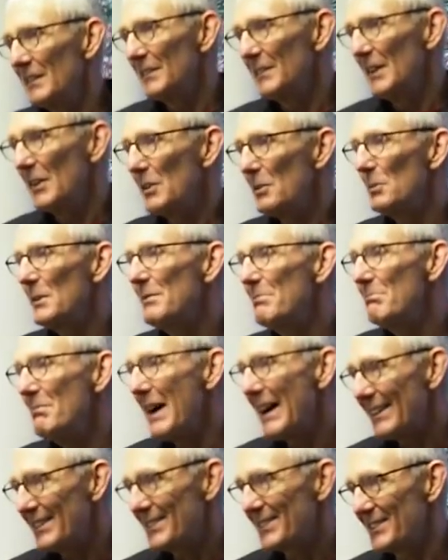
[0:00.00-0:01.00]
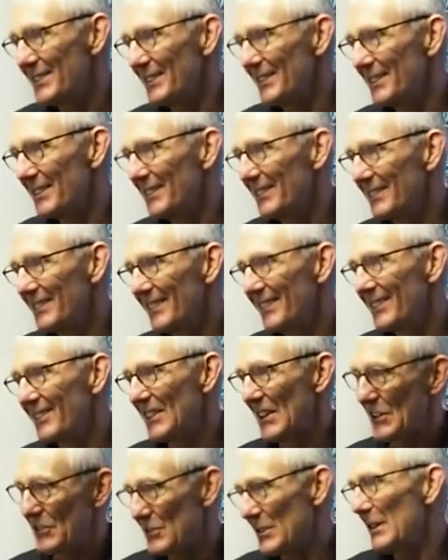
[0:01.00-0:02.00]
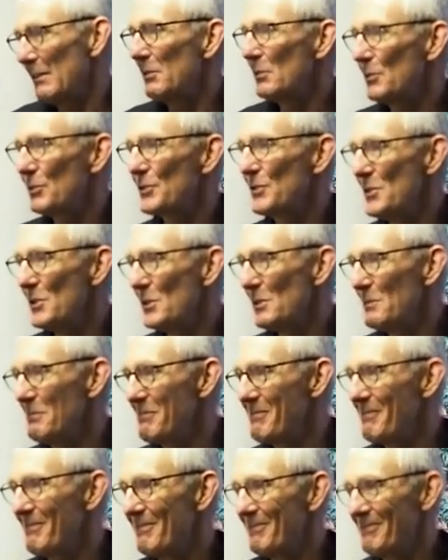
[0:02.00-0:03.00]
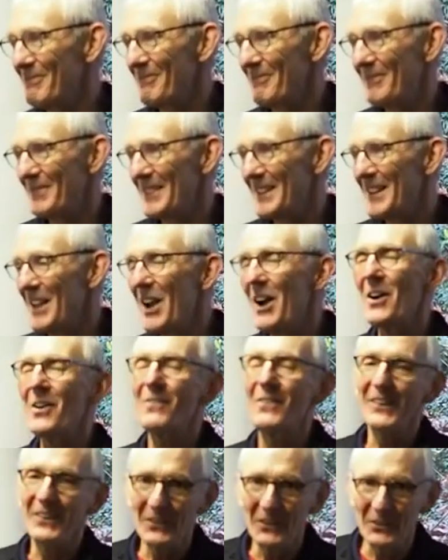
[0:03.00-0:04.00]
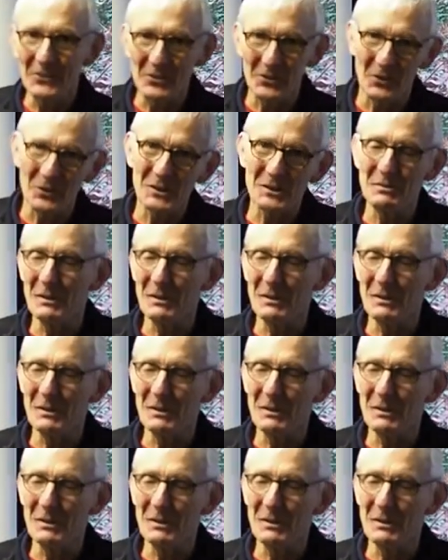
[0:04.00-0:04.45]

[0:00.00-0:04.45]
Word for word: now that we've mastered grass, gravel, snow, we're going to talk